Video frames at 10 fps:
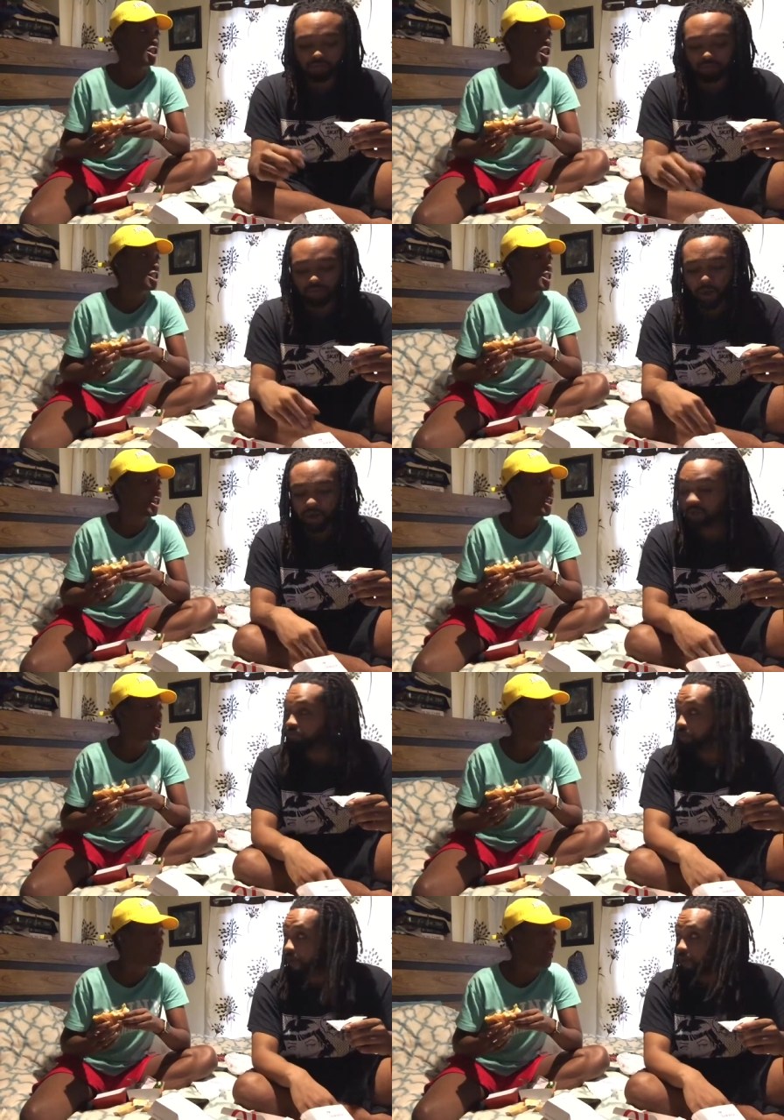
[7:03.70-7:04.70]
a six
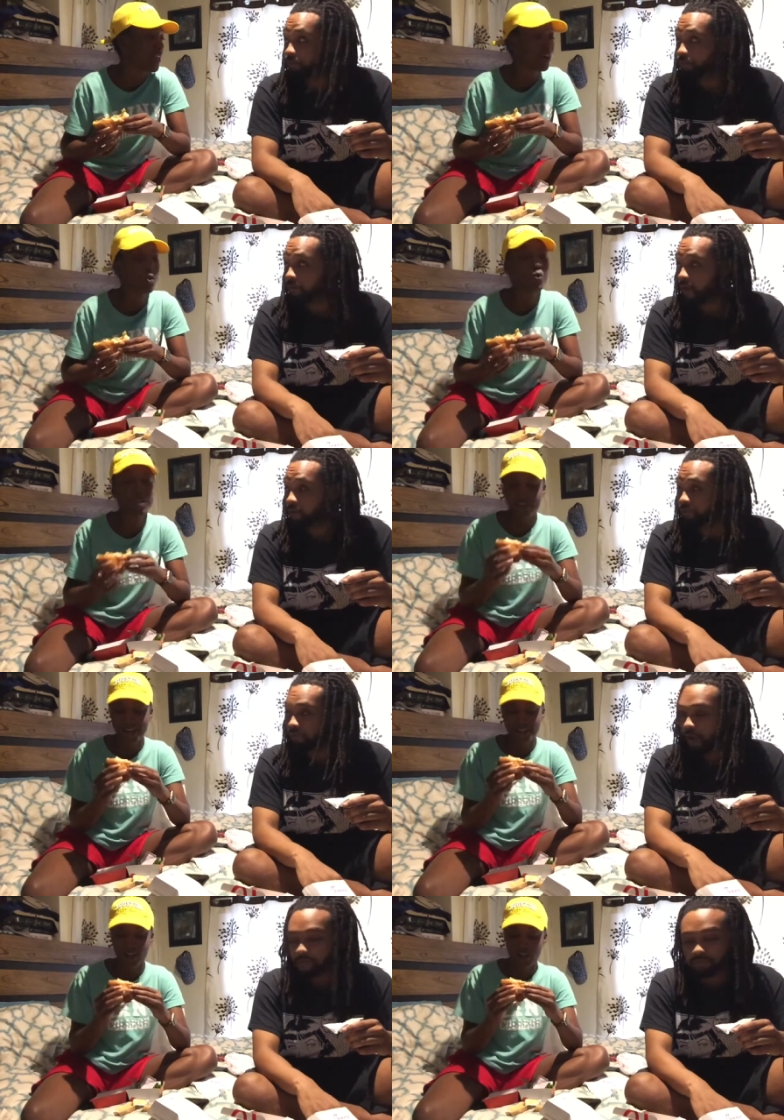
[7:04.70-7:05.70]
pick, whatever
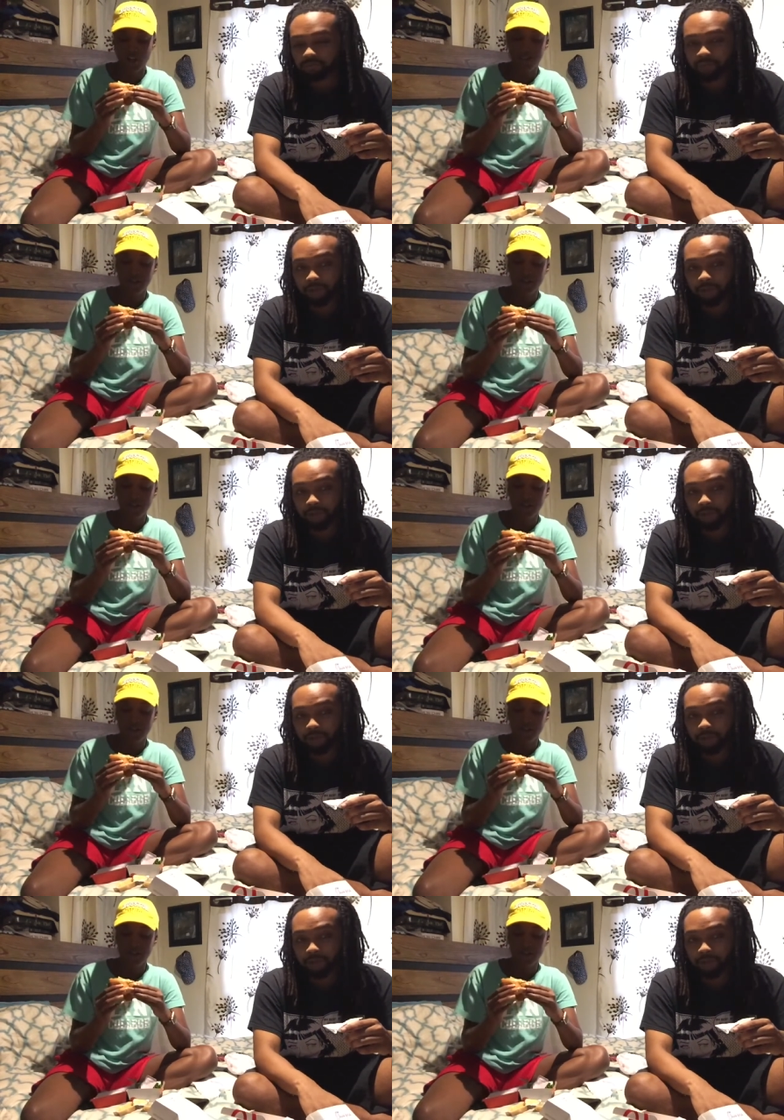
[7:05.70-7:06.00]
that's called.